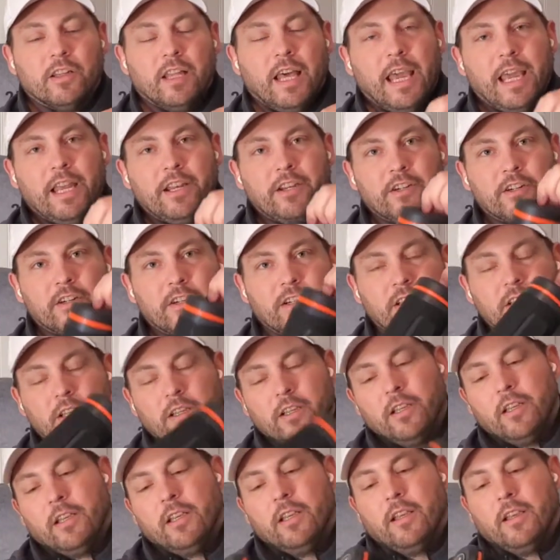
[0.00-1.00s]
a lanyard,
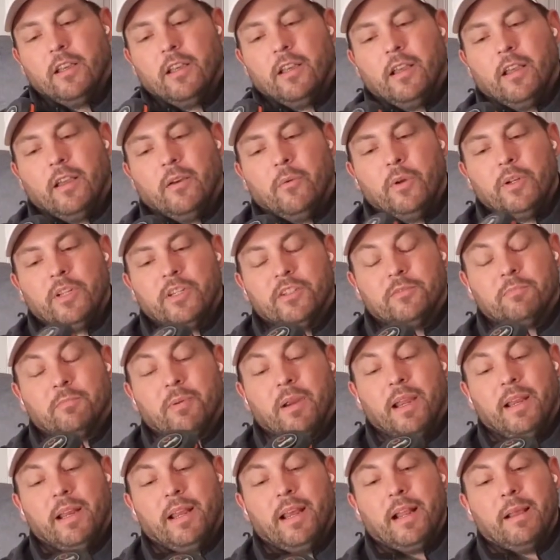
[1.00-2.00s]
which is
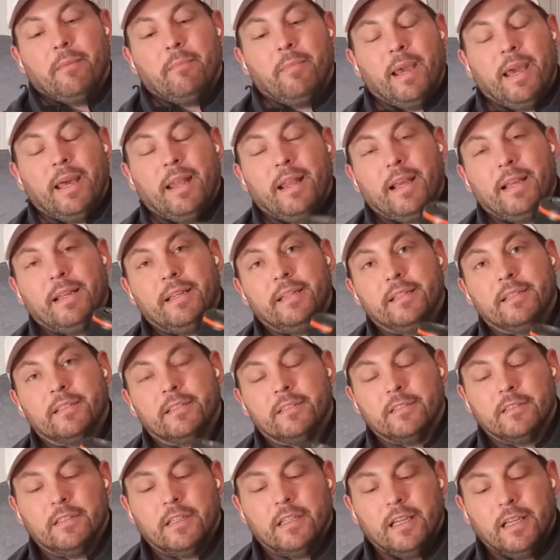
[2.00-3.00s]
probably not a bad
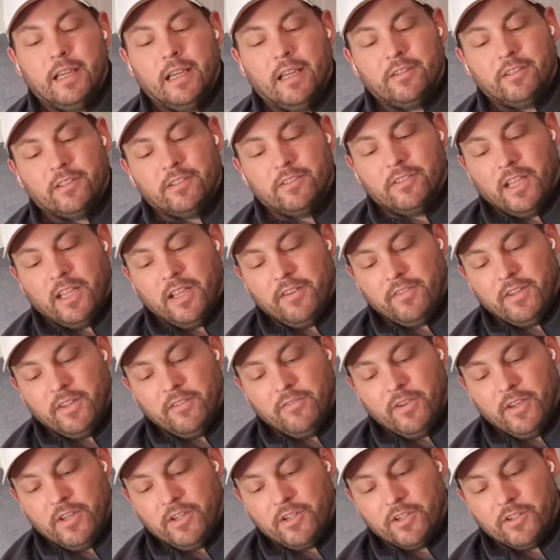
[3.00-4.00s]
idea as a safety
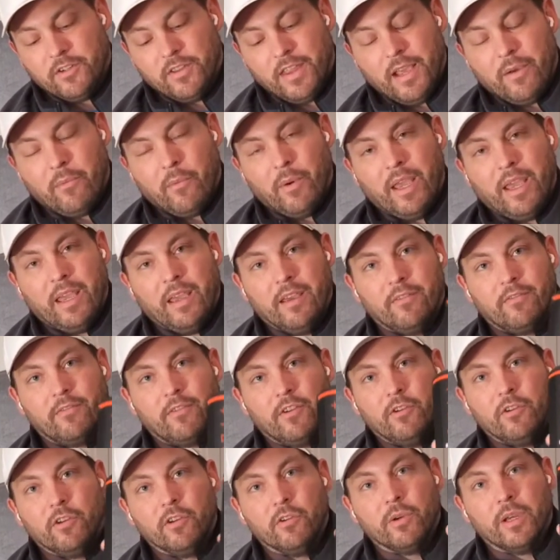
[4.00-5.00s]
feature. That way,
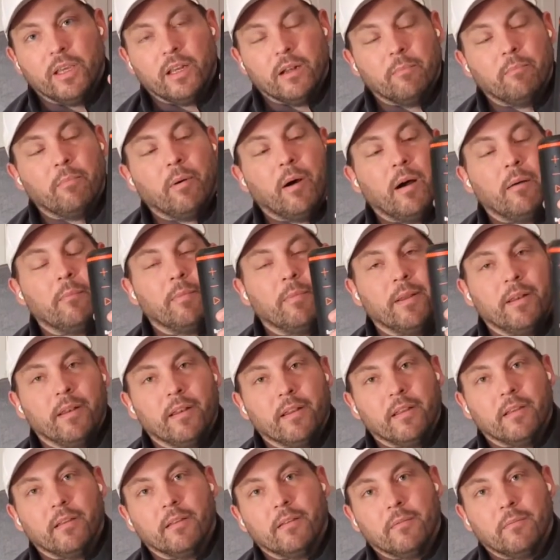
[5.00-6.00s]
if you do hit a bump
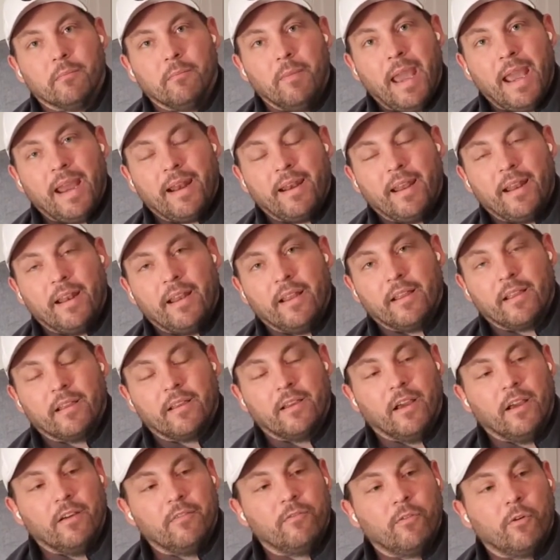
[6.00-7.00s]
and the
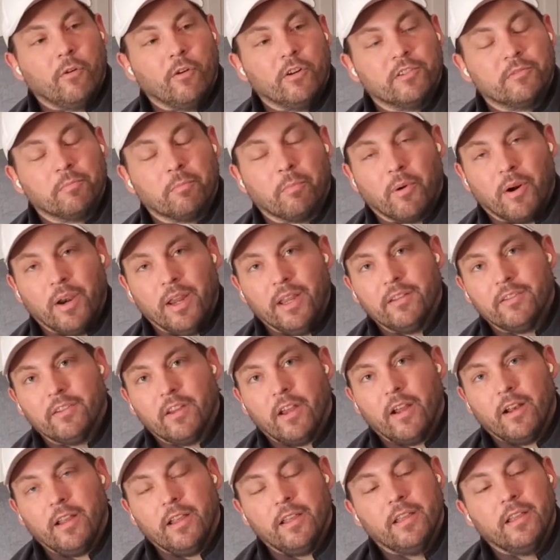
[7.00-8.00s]
magnetic force
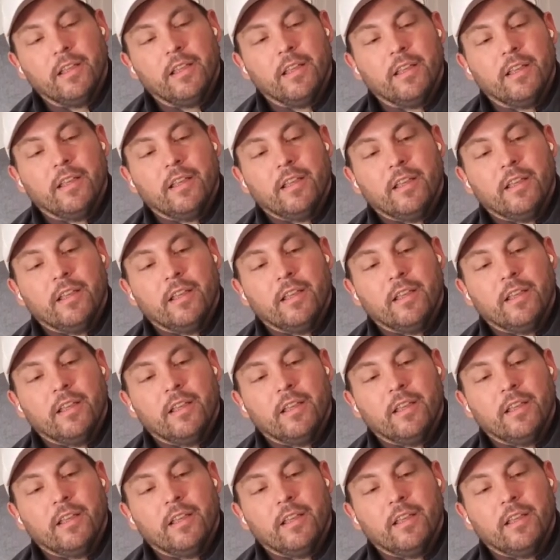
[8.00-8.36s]
breaks on it,